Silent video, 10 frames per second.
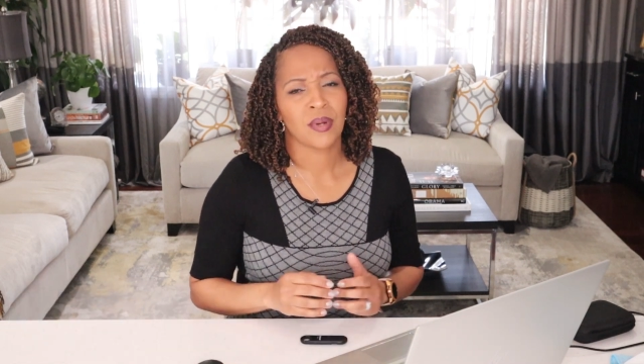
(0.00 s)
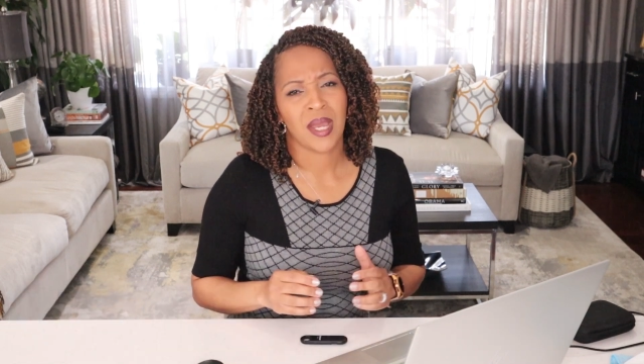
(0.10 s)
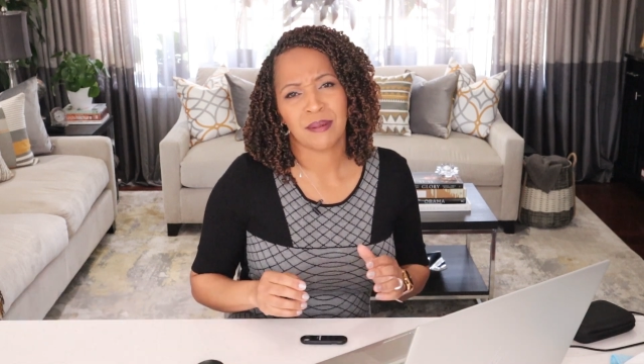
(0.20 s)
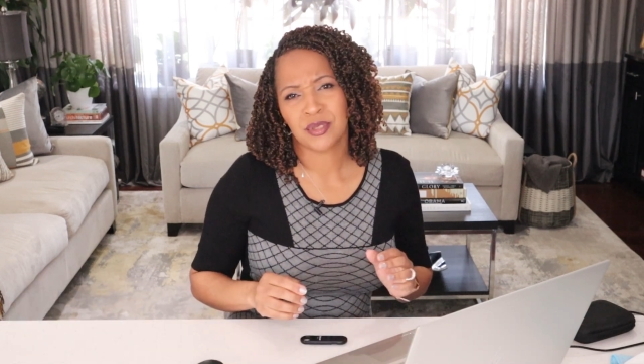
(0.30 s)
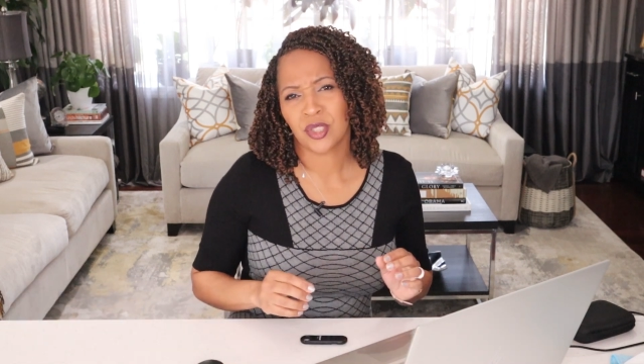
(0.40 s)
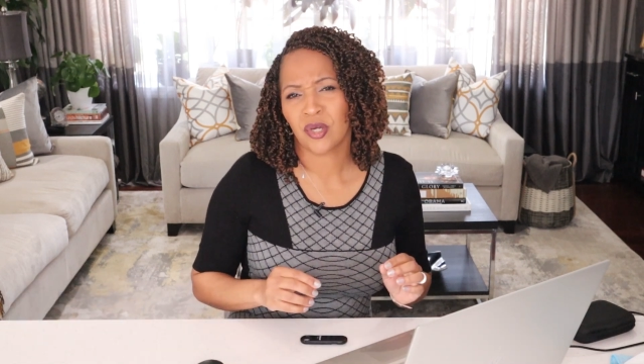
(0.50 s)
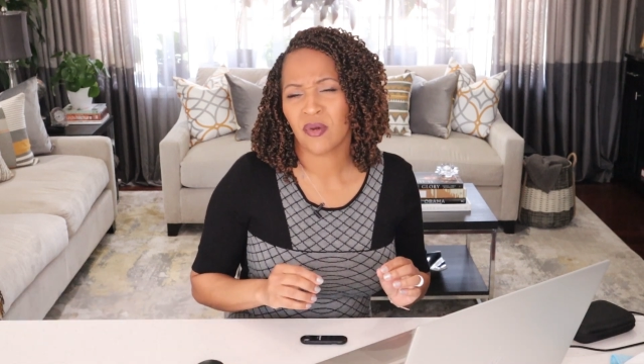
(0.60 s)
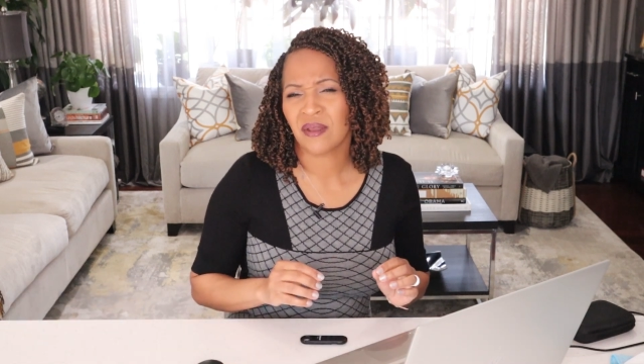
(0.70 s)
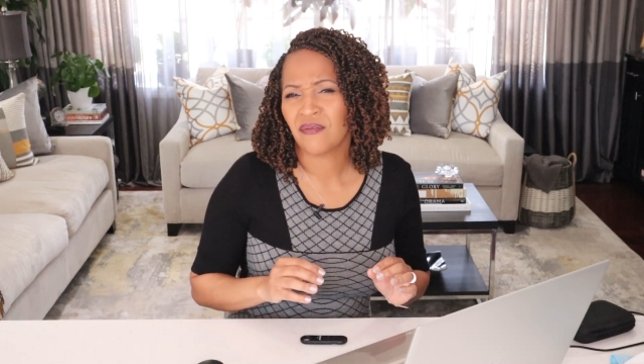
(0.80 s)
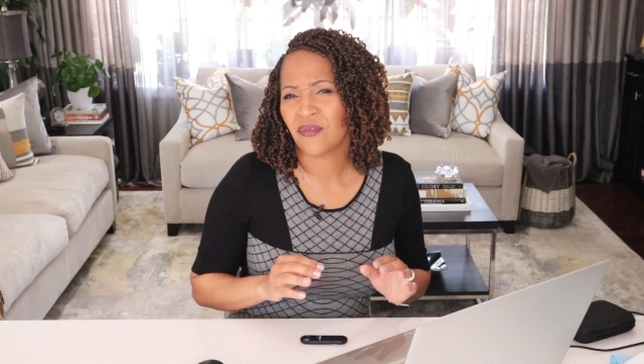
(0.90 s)
Perhaps you're
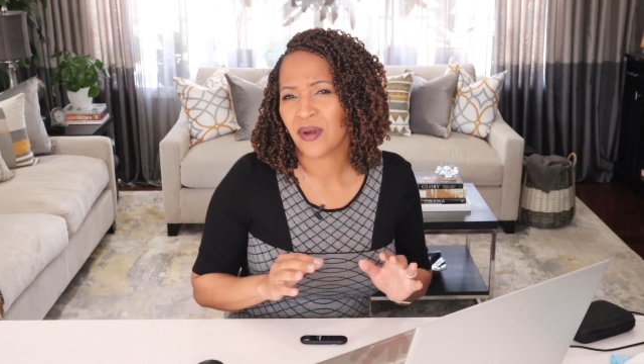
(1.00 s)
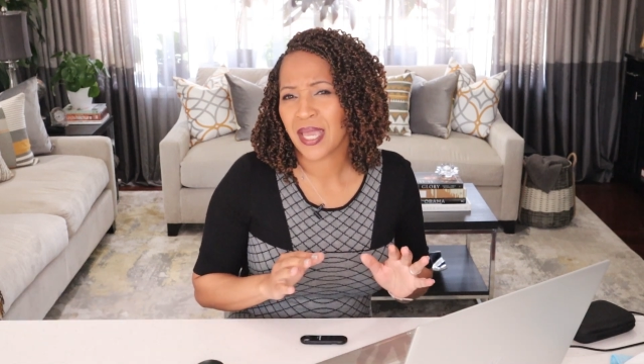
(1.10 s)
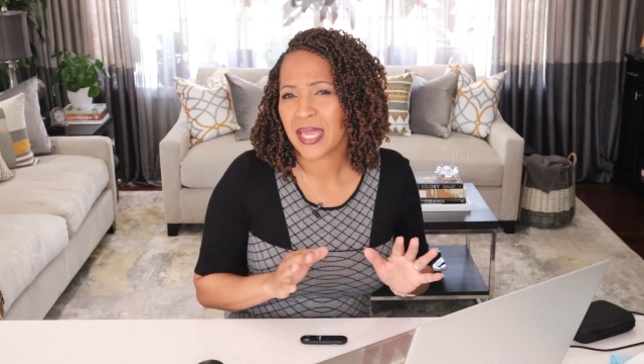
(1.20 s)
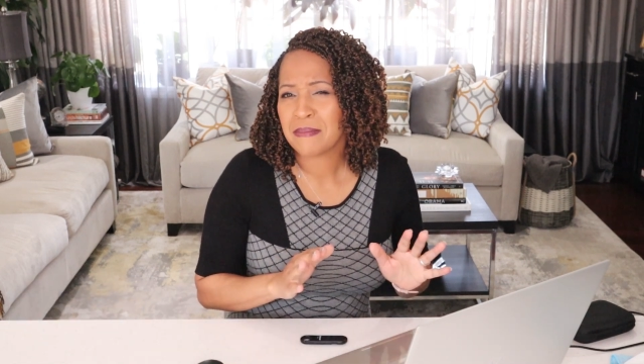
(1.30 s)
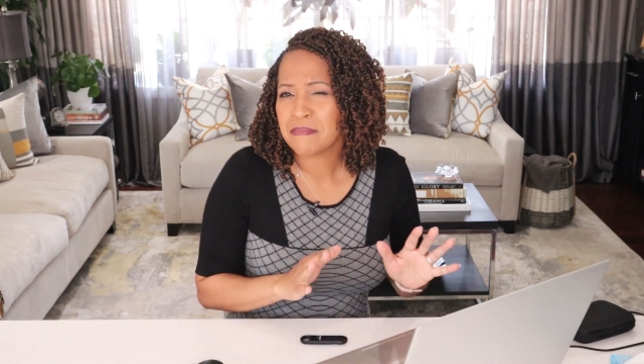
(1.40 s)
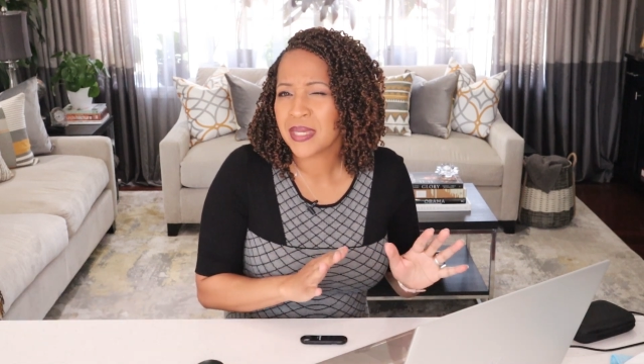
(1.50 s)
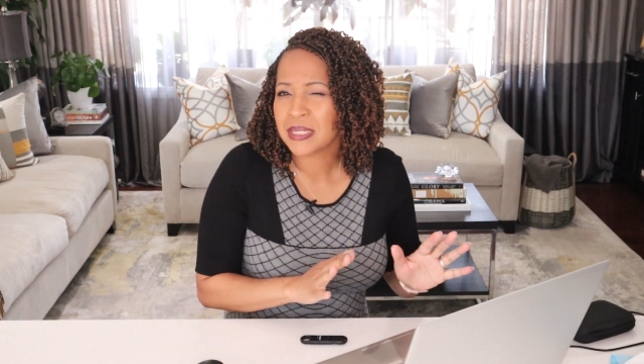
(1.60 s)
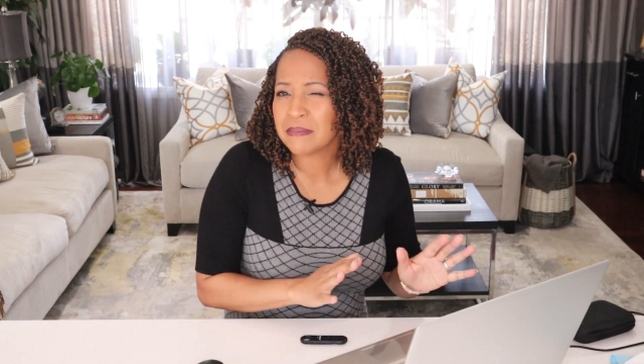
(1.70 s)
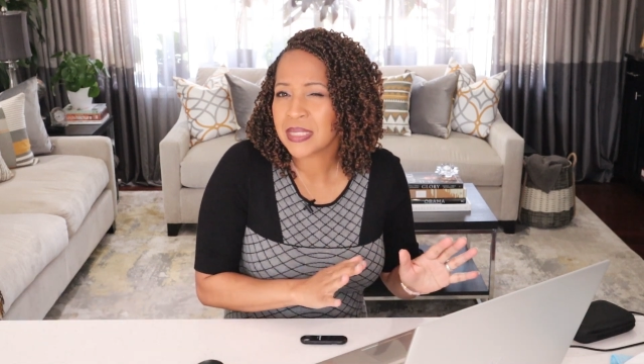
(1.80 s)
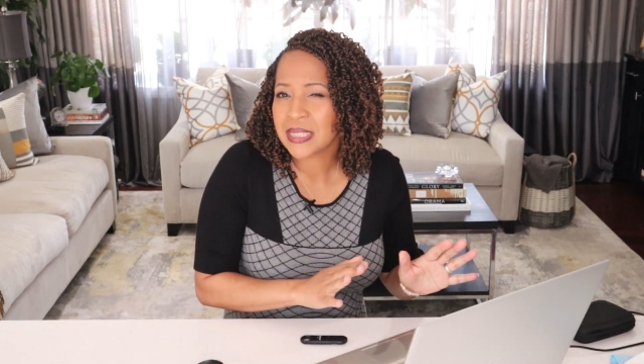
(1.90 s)
going for a
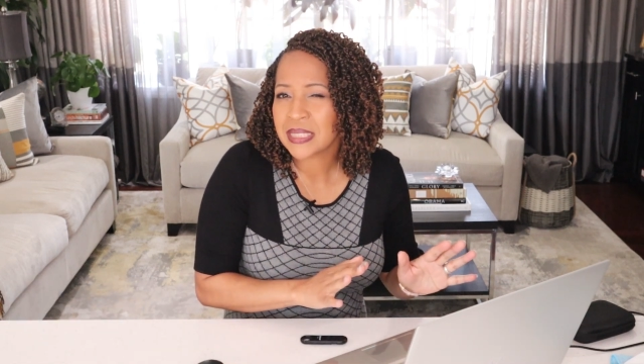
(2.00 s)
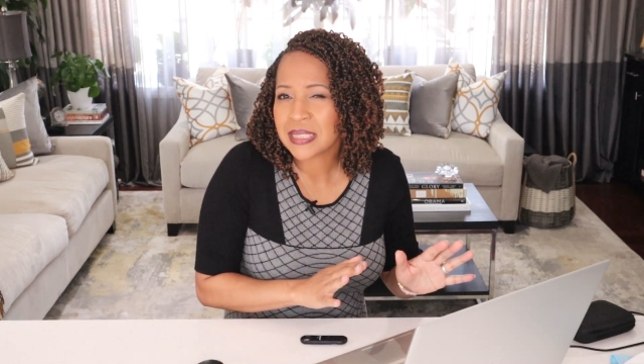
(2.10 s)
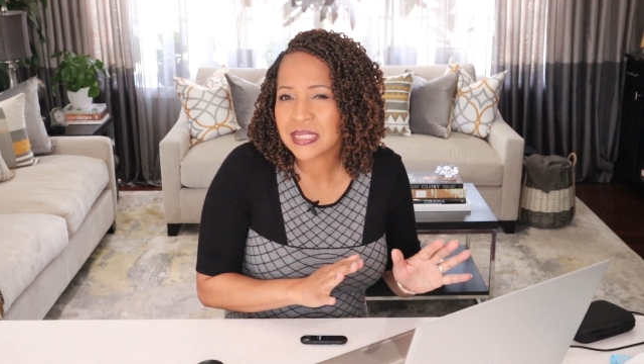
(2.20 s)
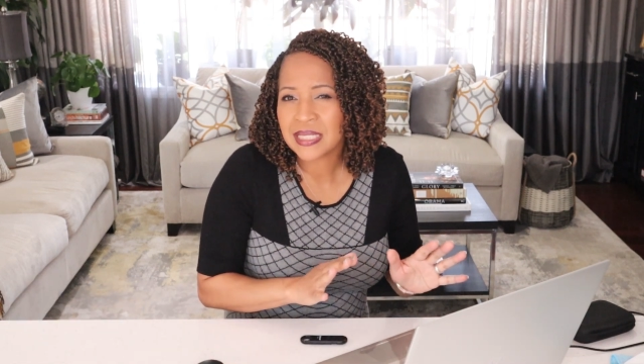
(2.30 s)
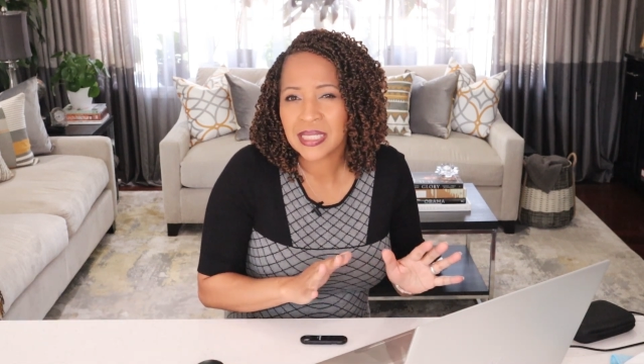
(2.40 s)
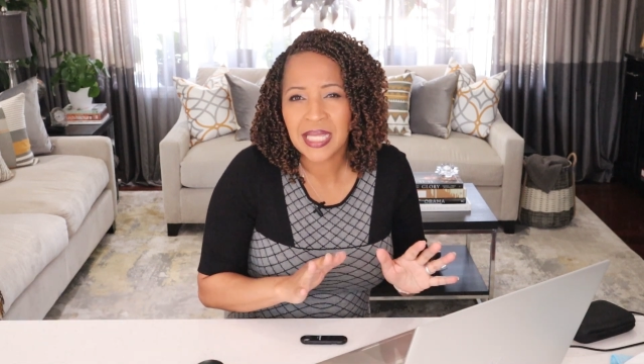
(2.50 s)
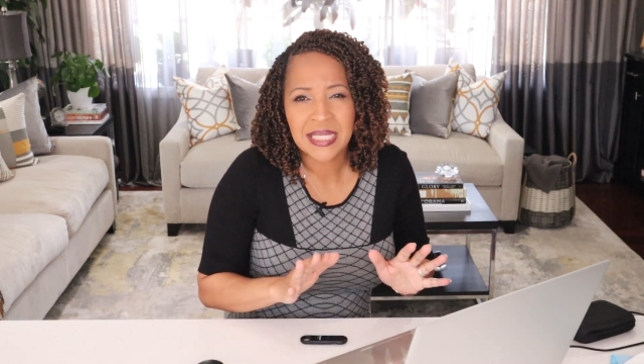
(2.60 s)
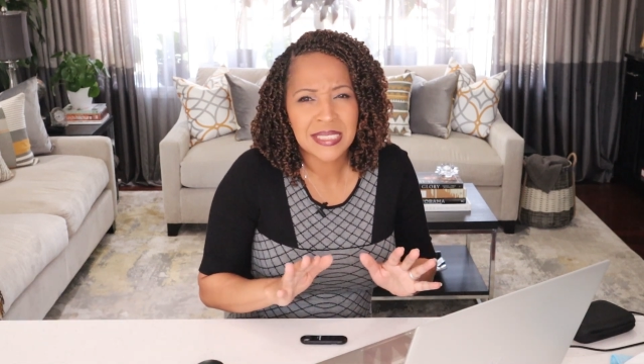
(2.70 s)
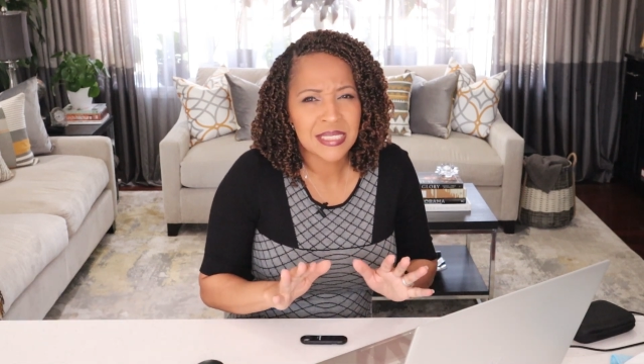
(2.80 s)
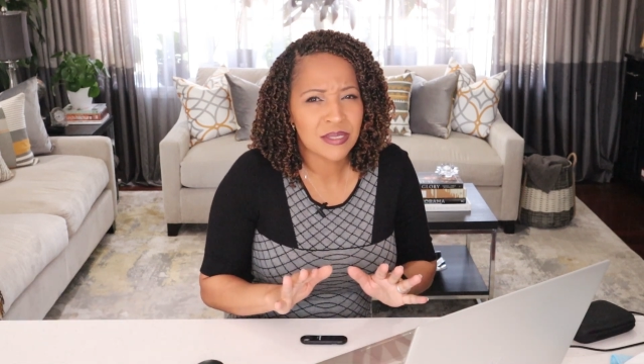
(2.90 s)
minimalist,
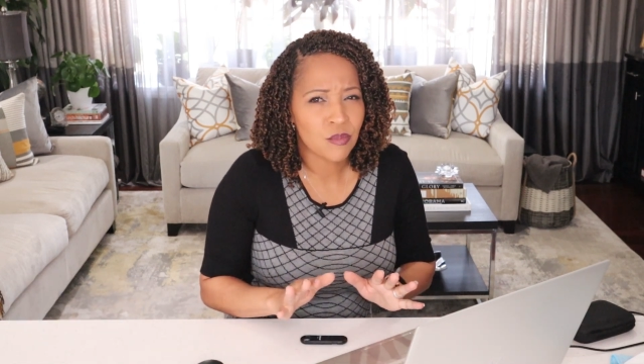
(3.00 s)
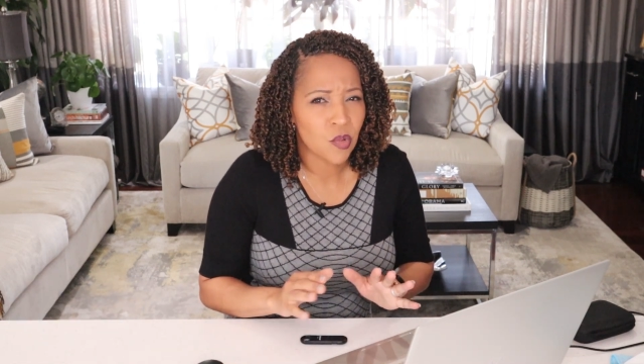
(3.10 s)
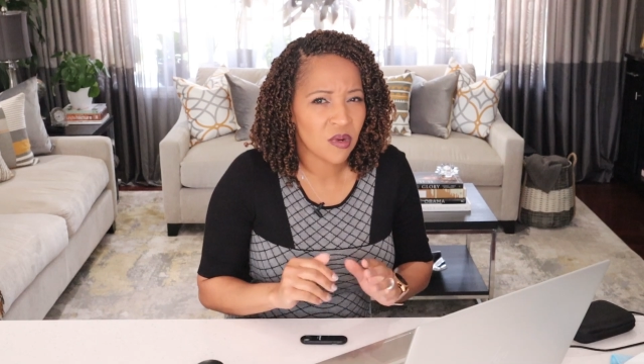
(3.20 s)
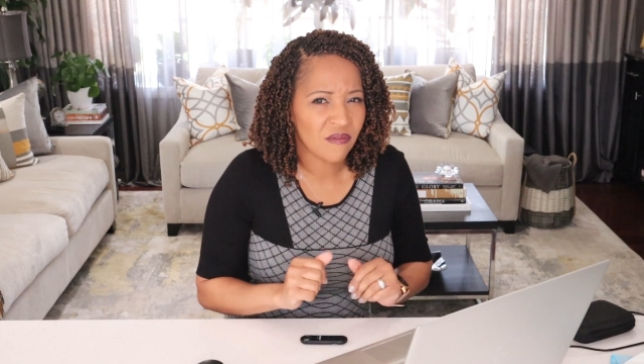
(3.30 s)
less is more